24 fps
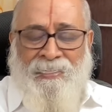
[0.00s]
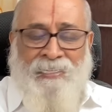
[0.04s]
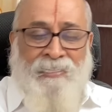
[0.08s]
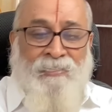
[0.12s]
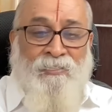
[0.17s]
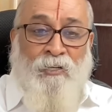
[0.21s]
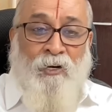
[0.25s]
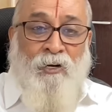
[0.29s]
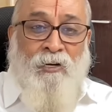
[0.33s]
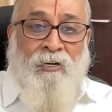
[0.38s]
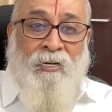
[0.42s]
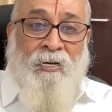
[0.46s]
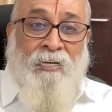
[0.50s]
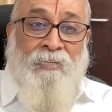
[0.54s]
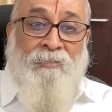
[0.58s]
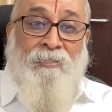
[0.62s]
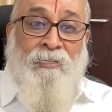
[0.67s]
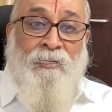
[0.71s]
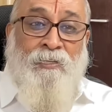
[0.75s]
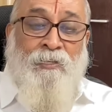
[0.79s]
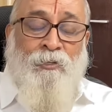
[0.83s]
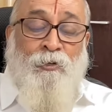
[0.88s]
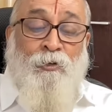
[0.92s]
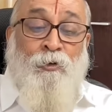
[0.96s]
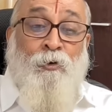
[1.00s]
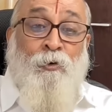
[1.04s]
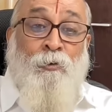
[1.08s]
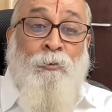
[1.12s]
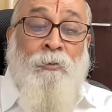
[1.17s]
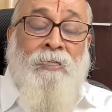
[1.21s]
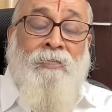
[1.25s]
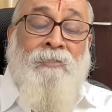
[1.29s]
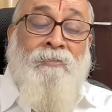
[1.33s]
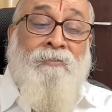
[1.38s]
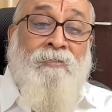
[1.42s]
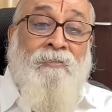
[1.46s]
It has got nothing to
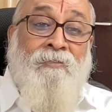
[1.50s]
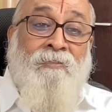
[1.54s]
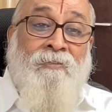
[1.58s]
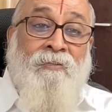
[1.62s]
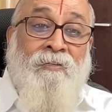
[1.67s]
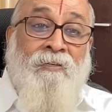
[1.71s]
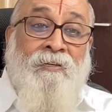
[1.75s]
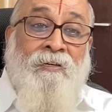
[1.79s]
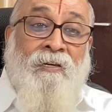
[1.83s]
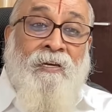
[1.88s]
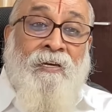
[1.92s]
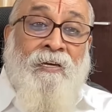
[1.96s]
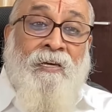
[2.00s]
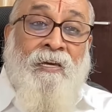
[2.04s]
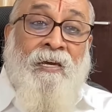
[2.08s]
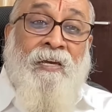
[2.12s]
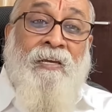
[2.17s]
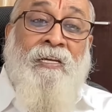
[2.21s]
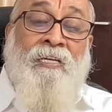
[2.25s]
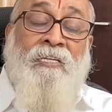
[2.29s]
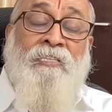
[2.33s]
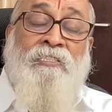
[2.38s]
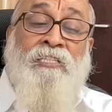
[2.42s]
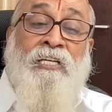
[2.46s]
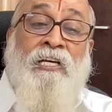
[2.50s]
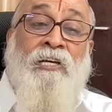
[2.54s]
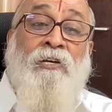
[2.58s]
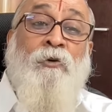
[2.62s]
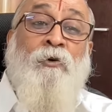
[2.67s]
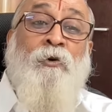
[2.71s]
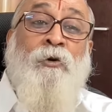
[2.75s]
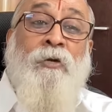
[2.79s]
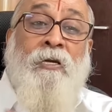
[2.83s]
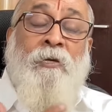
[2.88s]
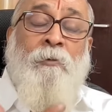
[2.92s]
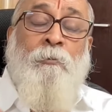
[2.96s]
do with any
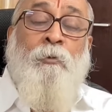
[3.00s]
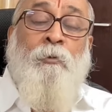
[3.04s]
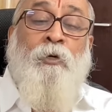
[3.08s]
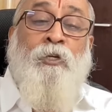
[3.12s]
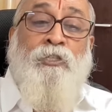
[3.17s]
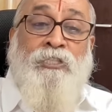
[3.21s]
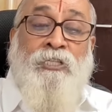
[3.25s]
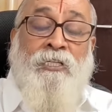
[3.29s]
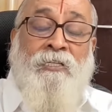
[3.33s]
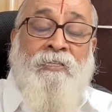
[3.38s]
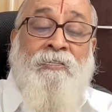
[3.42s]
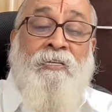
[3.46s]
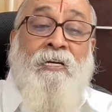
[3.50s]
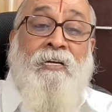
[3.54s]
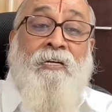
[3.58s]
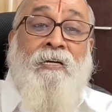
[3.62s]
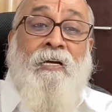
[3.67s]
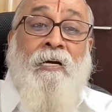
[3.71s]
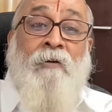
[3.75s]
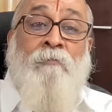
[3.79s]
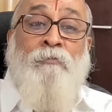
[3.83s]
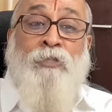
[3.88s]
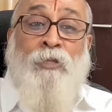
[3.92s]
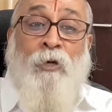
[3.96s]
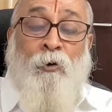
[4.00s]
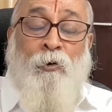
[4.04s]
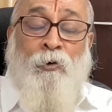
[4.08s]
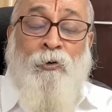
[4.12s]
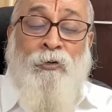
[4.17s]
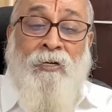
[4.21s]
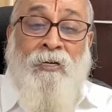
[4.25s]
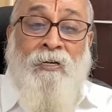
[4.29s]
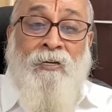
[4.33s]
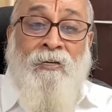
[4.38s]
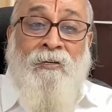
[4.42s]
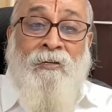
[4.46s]
genuine emotion that comes
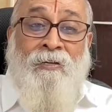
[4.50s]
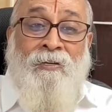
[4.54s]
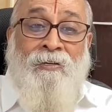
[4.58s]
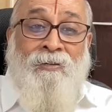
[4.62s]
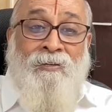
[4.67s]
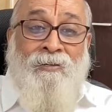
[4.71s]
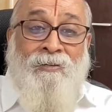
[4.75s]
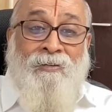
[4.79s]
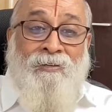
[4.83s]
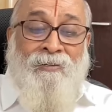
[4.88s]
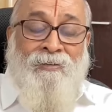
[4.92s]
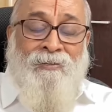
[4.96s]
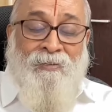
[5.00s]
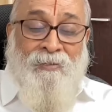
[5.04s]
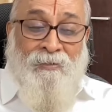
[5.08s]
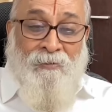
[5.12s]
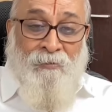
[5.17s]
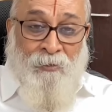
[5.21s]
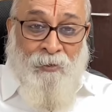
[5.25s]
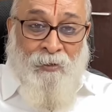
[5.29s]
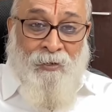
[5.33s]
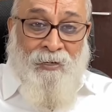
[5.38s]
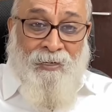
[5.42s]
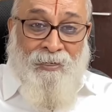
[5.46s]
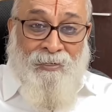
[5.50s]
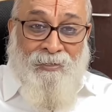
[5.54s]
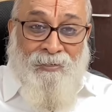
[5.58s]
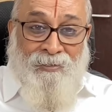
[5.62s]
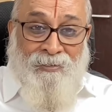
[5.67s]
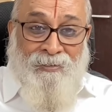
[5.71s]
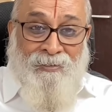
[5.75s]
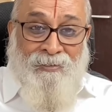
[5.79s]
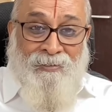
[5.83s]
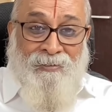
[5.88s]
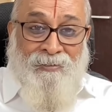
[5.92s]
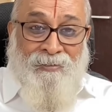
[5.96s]
out.
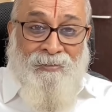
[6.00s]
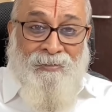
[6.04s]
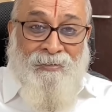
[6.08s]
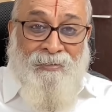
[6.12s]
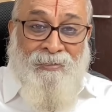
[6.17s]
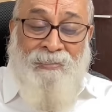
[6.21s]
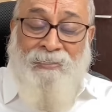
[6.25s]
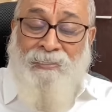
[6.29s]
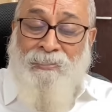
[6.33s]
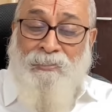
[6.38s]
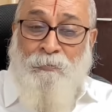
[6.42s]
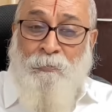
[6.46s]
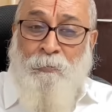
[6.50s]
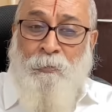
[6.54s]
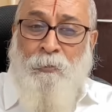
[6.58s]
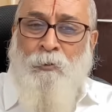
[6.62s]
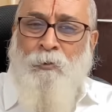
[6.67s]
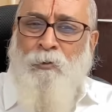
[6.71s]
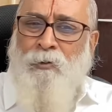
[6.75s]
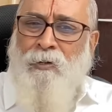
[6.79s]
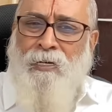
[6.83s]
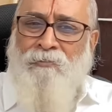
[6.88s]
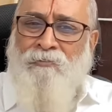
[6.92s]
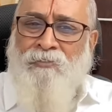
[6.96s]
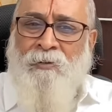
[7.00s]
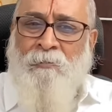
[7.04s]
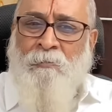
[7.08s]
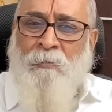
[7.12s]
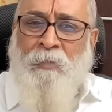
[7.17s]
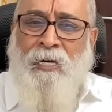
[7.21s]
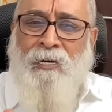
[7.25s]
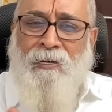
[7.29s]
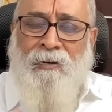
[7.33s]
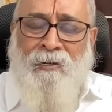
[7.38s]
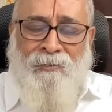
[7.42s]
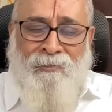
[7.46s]
Okay. It is purely
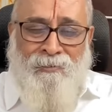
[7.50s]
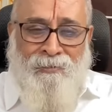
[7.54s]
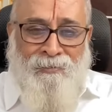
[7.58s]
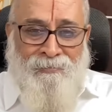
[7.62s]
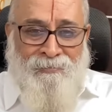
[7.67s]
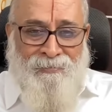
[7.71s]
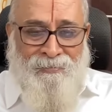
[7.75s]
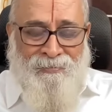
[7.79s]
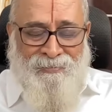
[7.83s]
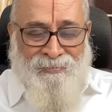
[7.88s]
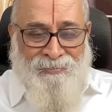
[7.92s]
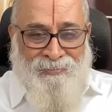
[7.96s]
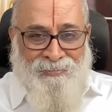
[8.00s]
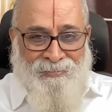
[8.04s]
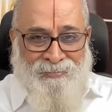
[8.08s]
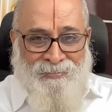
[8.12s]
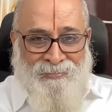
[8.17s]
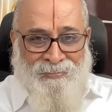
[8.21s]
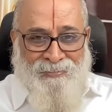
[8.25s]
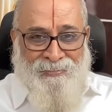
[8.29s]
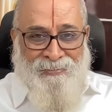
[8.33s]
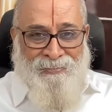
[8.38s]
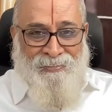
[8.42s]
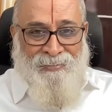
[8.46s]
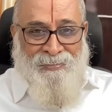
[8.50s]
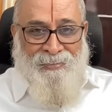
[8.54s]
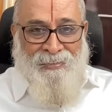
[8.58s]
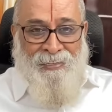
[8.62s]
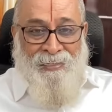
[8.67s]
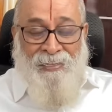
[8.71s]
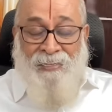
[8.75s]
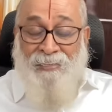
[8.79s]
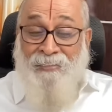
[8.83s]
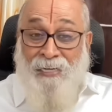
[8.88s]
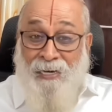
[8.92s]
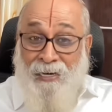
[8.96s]
from the heart.
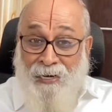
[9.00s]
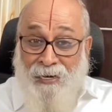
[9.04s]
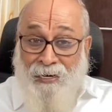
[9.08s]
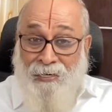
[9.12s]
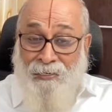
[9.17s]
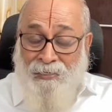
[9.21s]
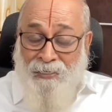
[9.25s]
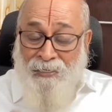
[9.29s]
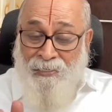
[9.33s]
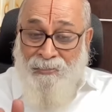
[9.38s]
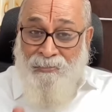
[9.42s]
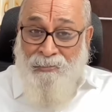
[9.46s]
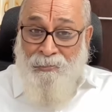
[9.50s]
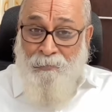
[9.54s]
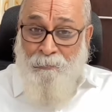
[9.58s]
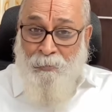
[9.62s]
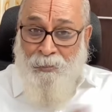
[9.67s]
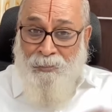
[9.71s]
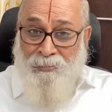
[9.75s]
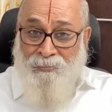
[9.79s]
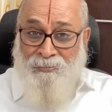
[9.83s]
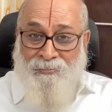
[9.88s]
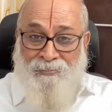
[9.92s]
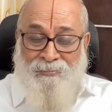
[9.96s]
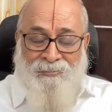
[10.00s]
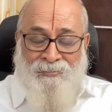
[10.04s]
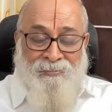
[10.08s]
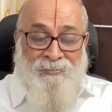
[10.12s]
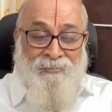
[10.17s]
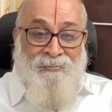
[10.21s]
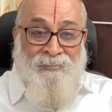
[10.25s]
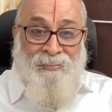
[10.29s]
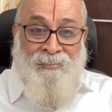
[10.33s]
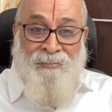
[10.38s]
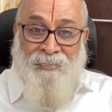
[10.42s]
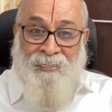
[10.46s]
The heart
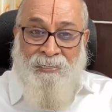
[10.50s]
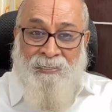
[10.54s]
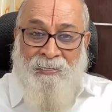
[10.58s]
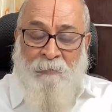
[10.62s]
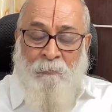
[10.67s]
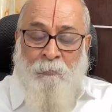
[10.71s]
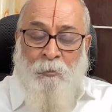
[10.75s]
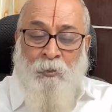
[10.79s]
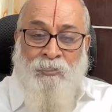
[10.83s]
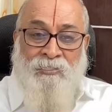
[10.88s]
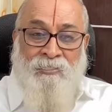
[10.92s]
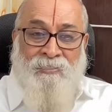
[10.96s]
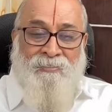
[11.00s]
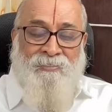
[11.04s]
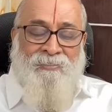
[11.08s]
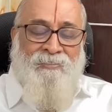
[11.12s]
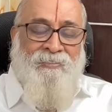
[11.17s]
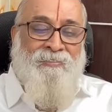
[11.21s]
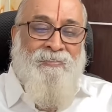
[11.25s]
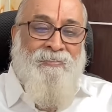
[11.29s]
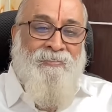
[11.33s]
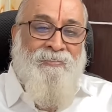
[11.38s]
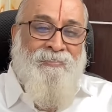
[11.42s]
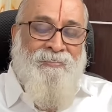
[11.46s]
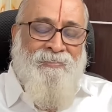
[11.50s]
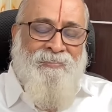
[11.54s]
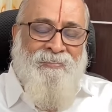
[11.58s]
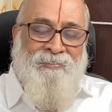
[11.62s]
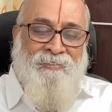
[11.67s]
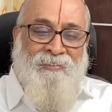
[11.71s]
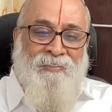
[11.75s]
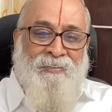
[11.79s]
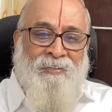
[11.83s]
exhibits certain emotions.